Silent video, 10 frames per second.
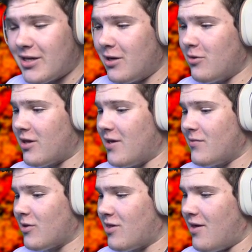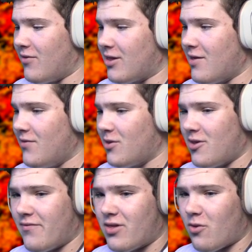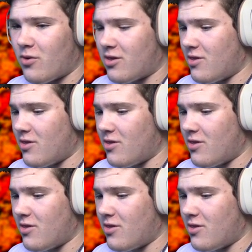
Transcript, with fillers: gonna go into seven oh seven. seven oh seven is always